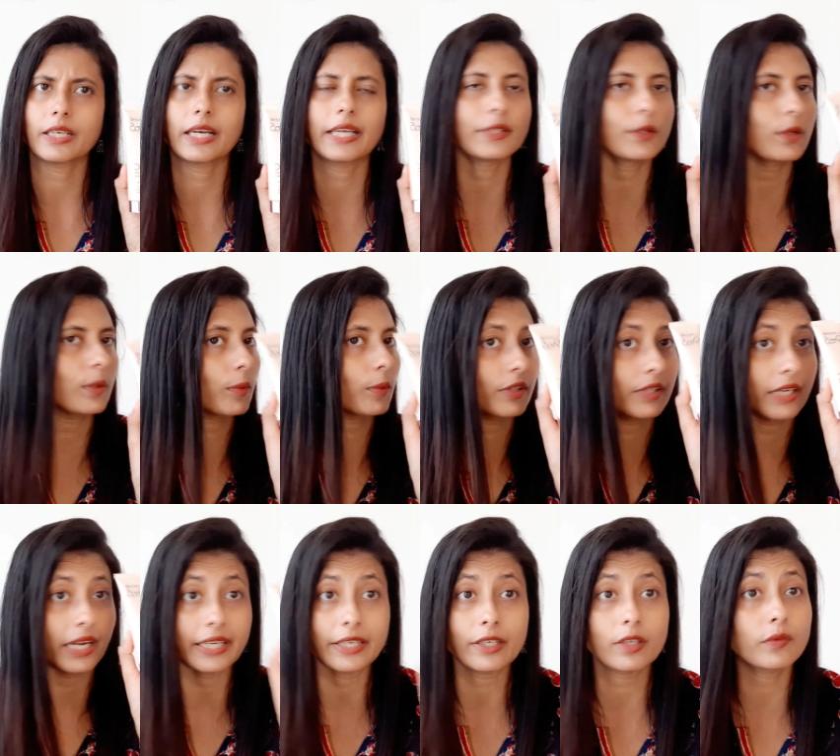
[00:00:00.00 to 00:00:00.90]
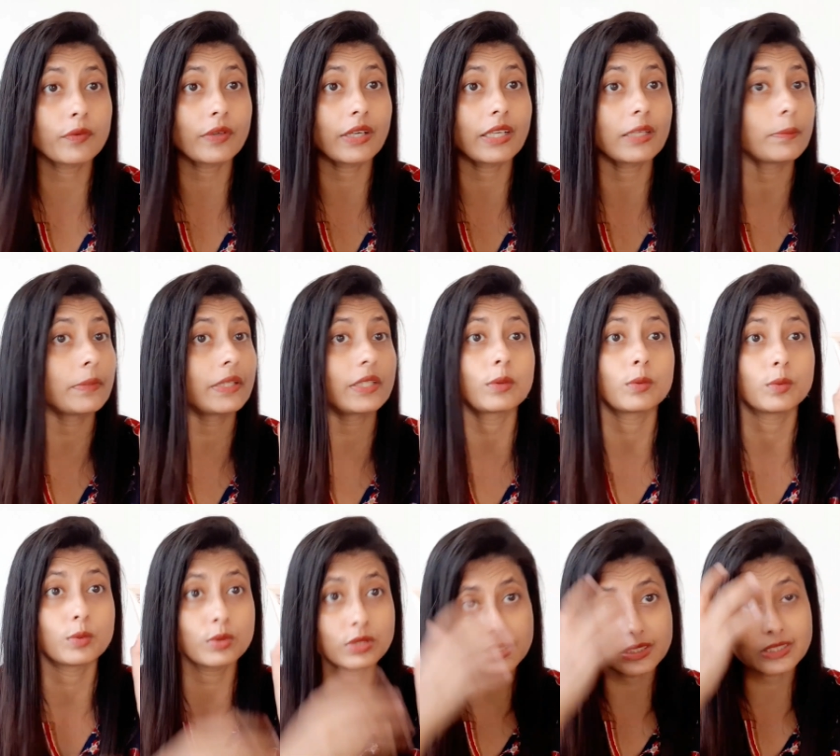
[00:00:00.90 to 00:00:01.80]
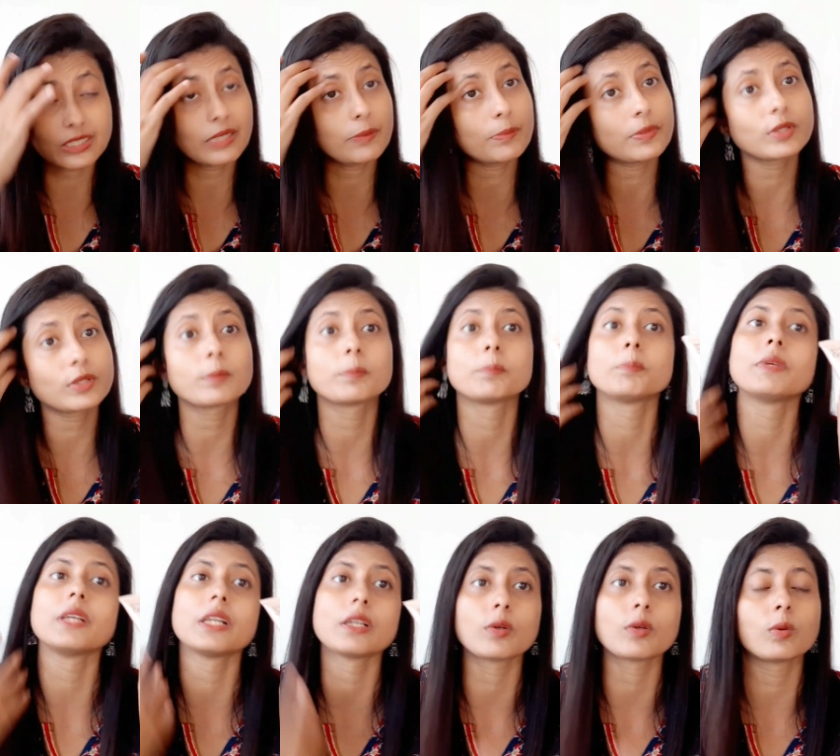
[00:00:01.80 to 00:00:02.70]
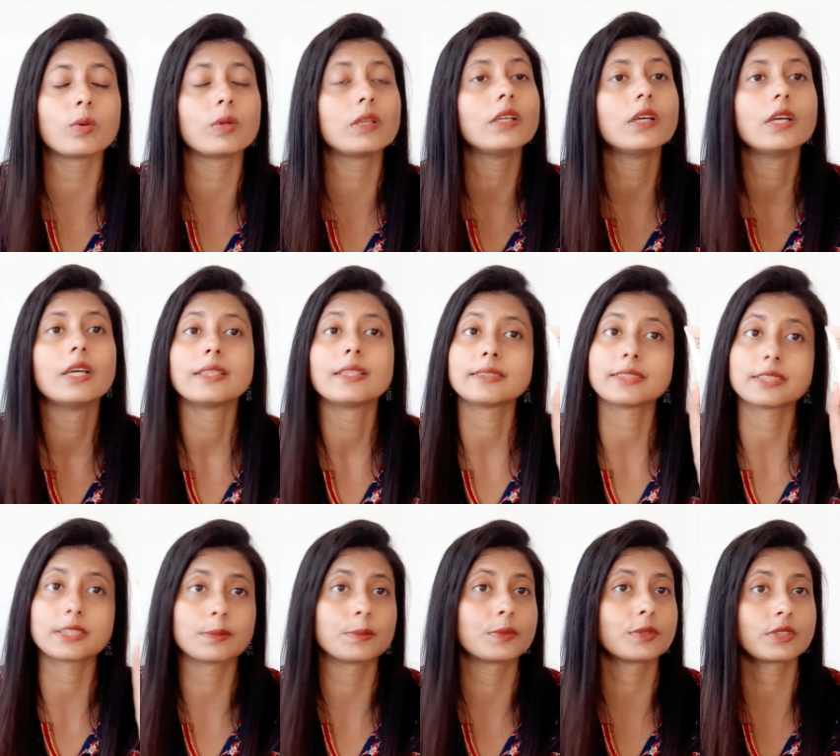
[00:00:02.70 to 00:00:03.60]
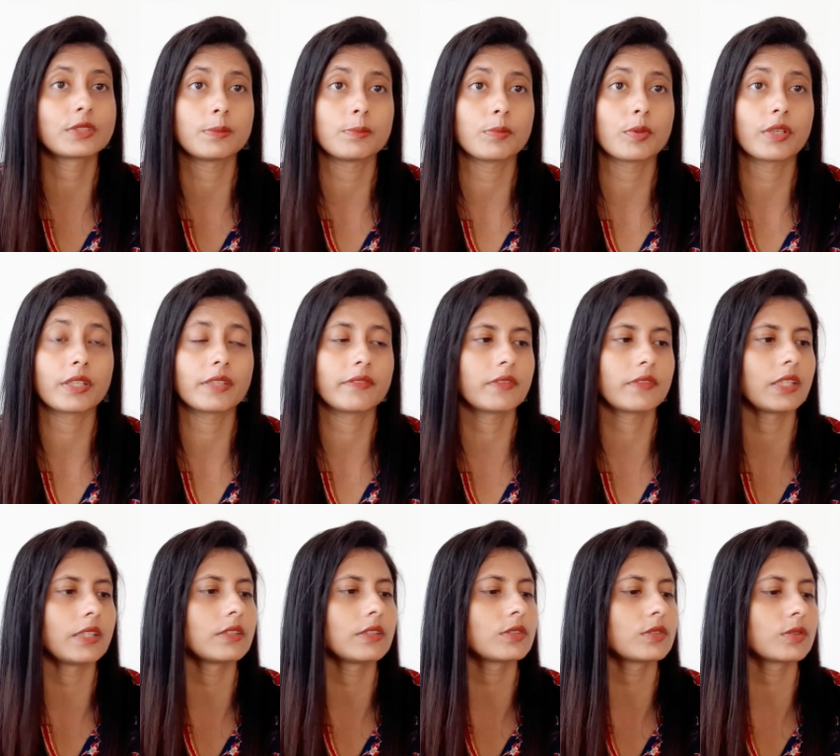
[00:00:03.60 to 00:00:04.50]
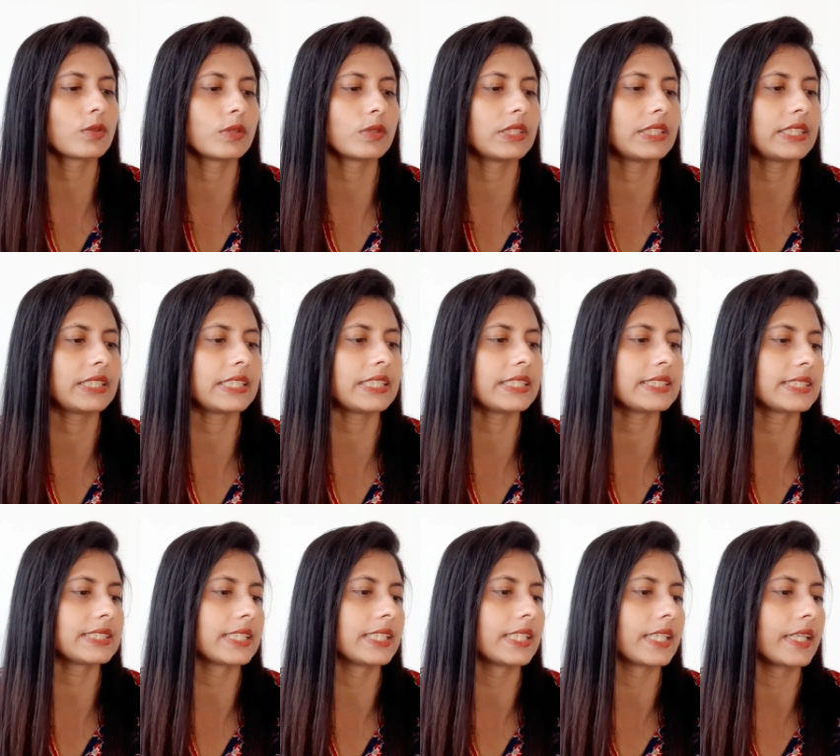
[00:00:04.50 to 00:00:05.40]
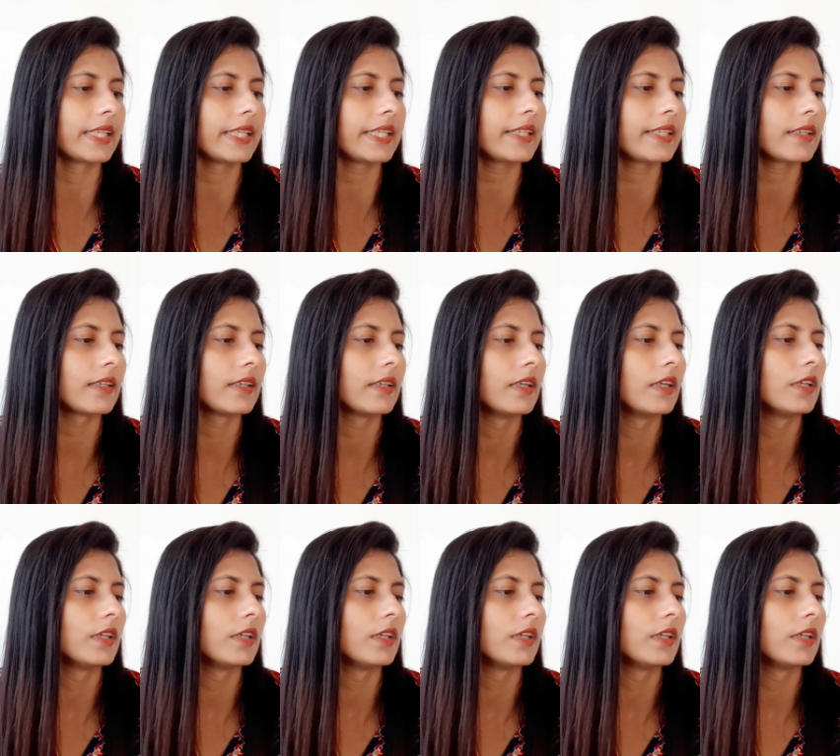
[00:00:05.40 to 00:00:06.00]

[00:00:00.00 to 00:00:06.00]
I don't know about 9 to 5, but us time pe to bilkul, this is the most important thing. So it is great.